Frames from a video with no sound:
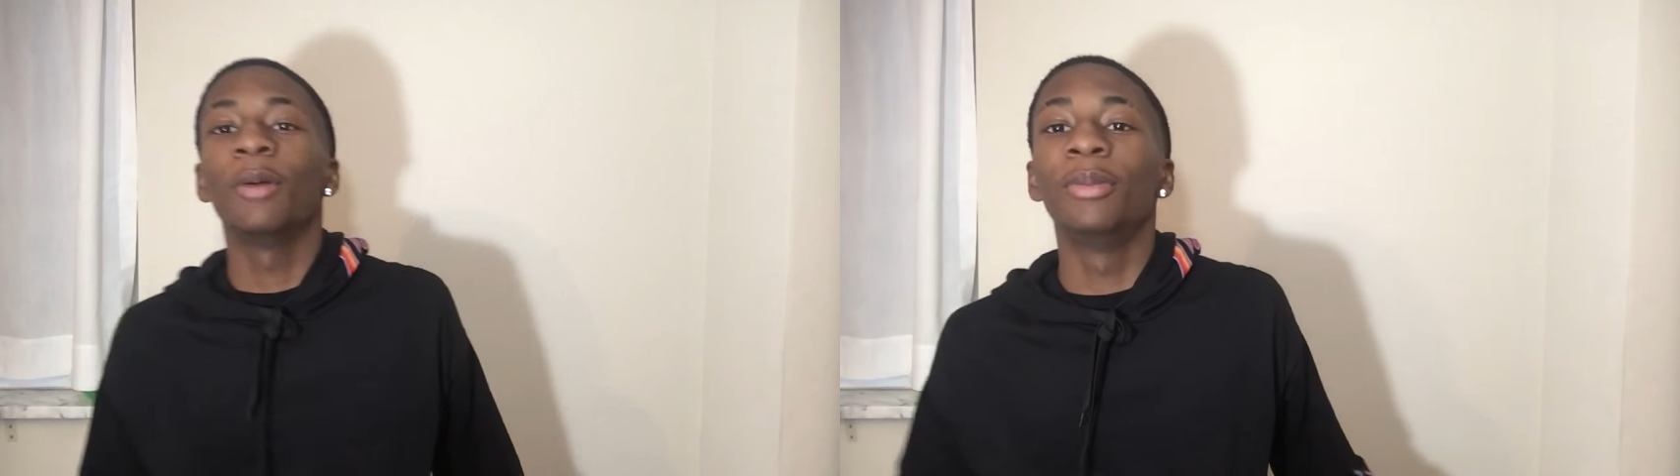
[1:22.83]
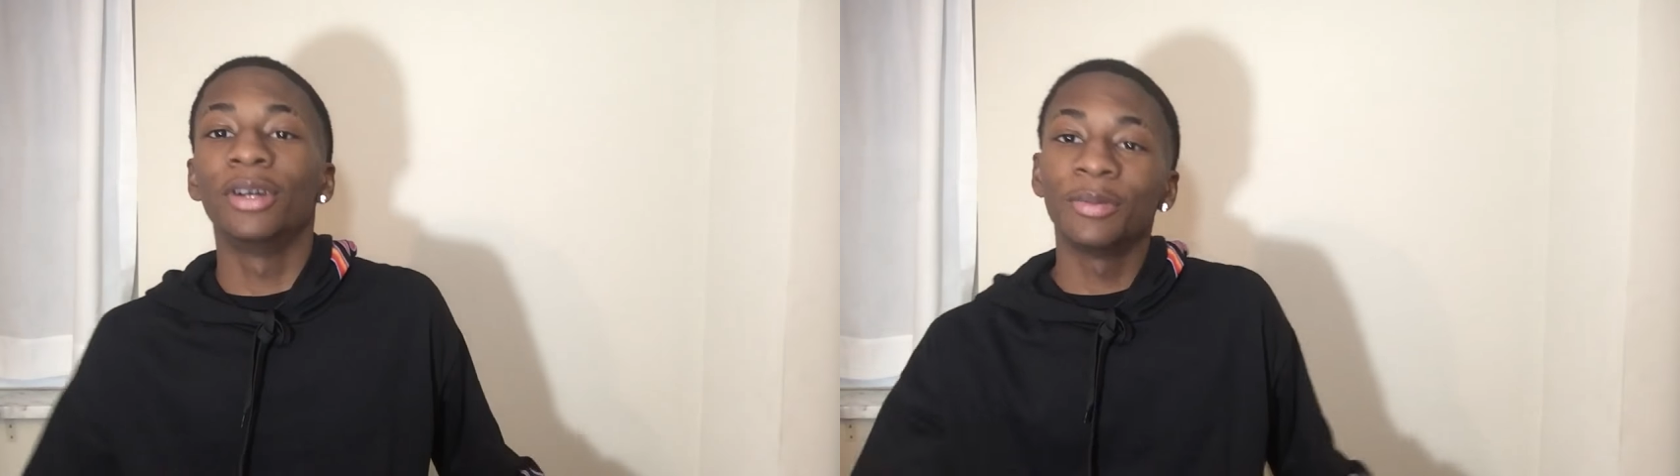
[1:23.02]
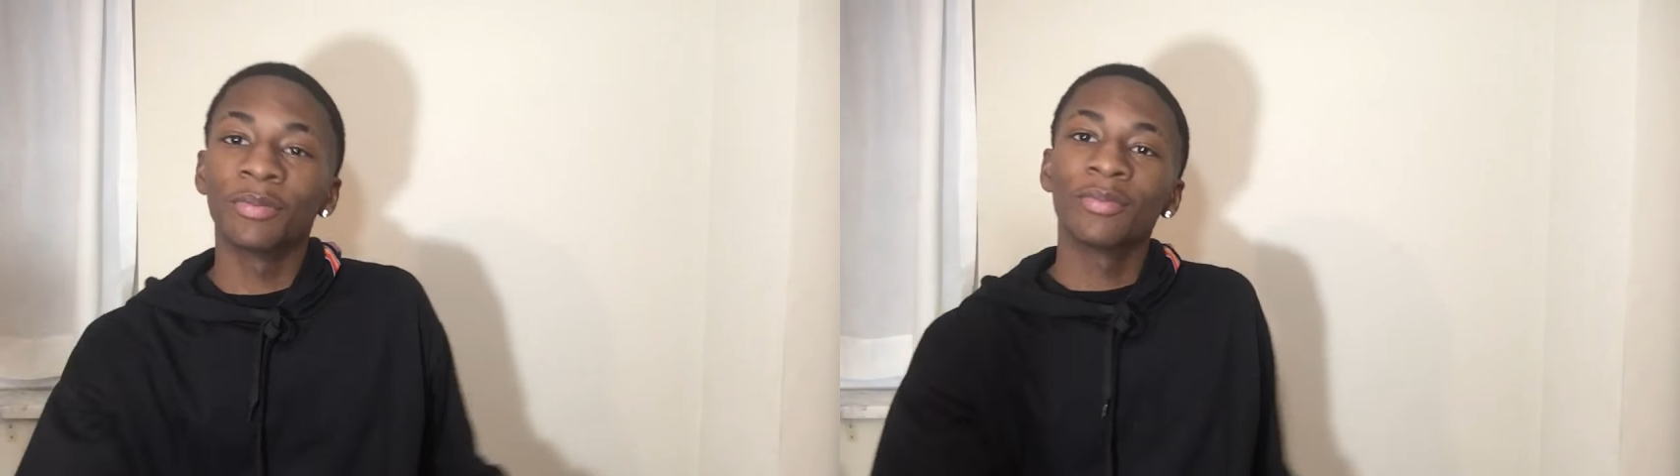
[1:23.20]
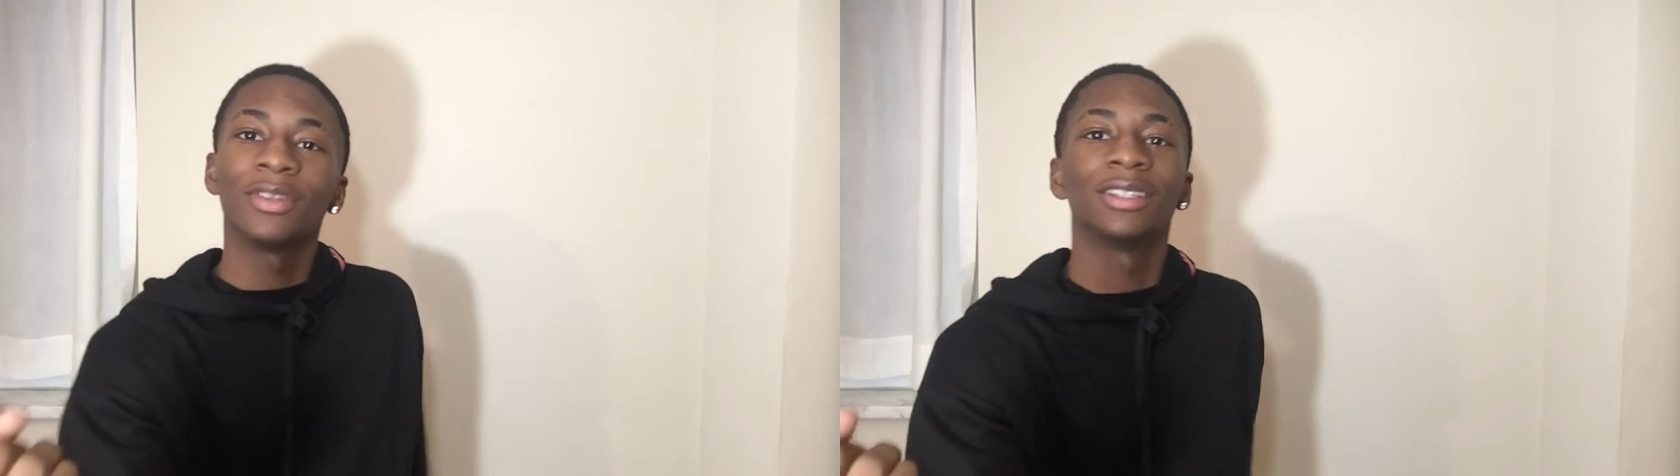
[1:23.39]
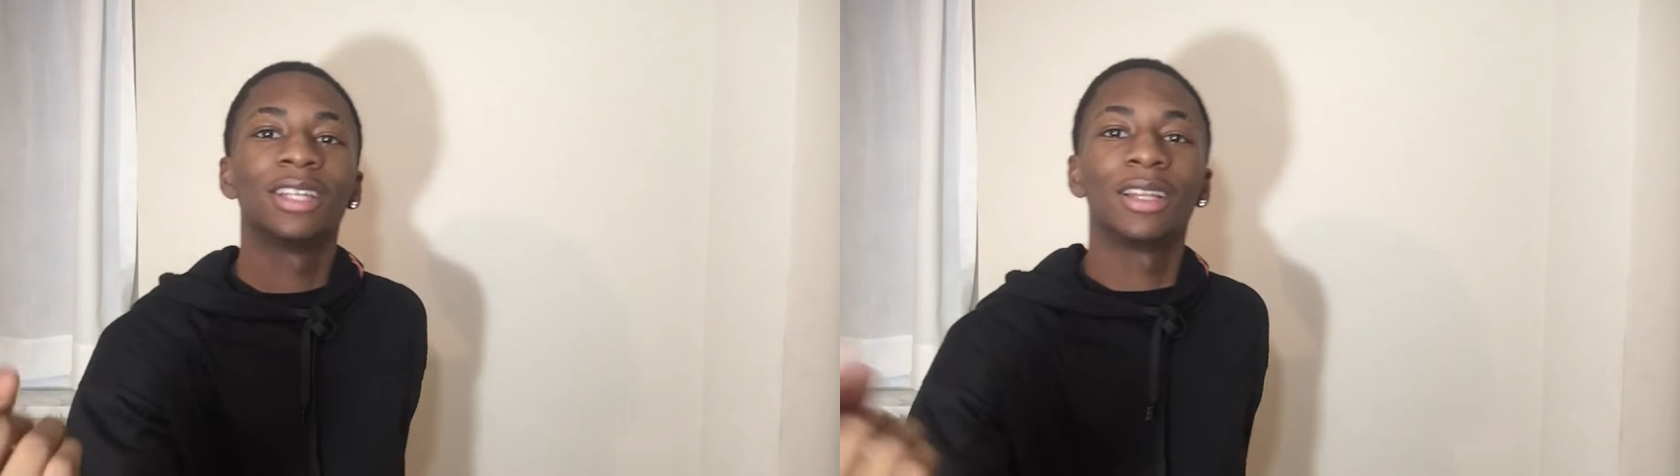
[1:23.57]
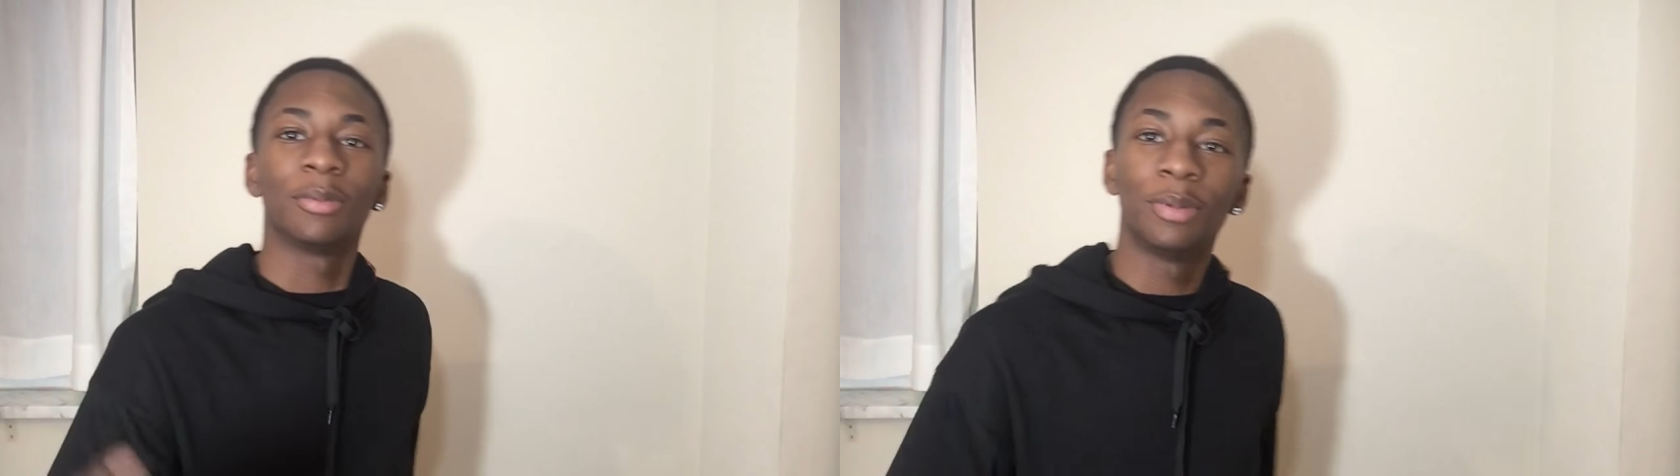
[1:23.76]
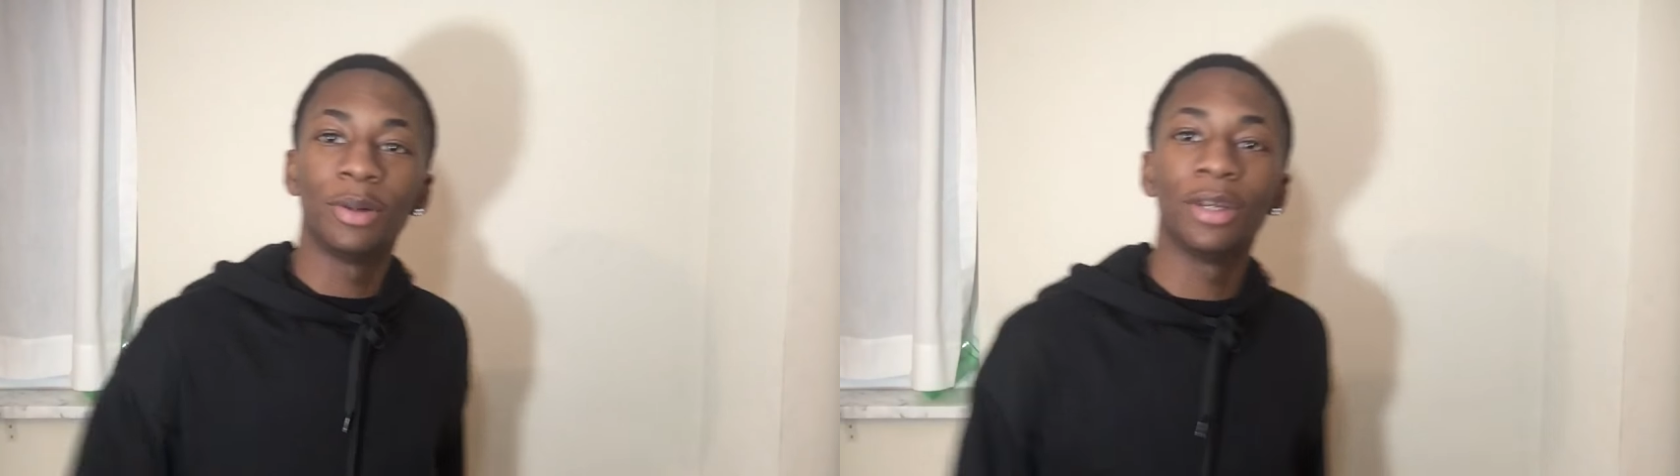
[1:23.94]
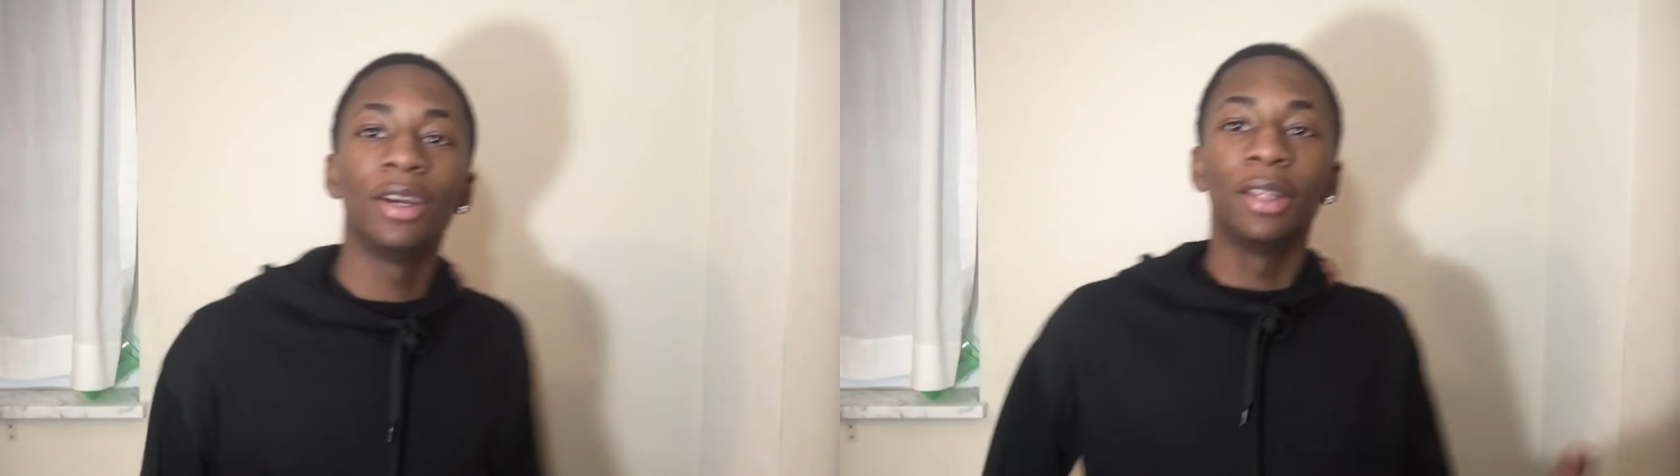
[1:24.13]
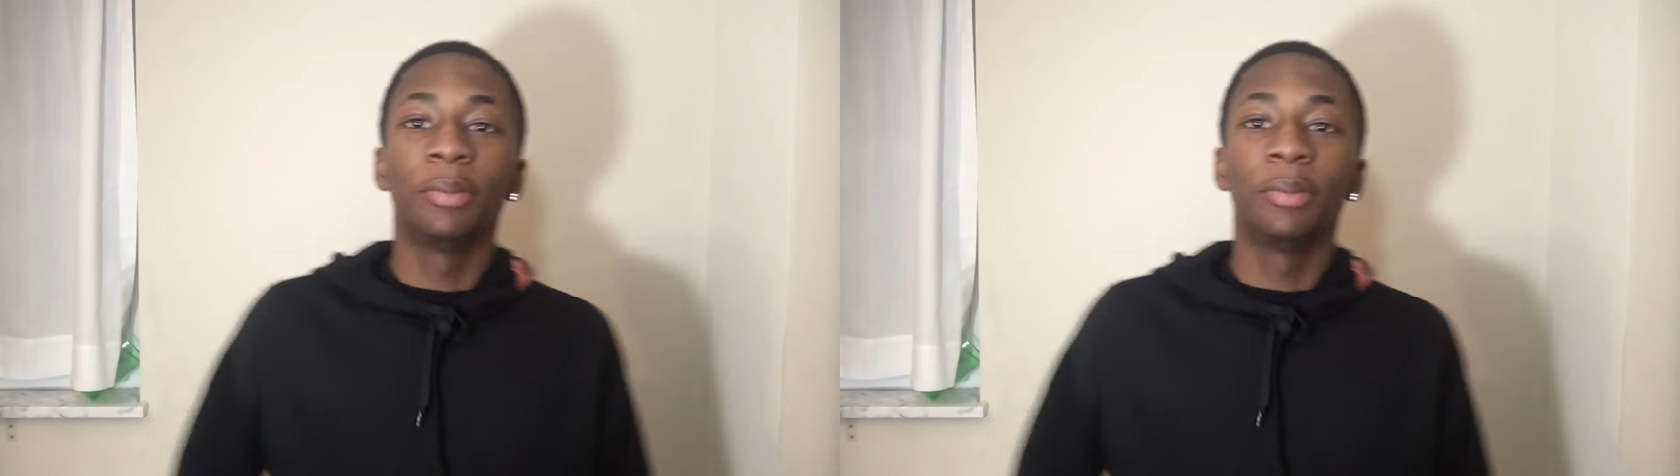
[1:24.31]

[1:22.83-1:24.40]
But that's not the point.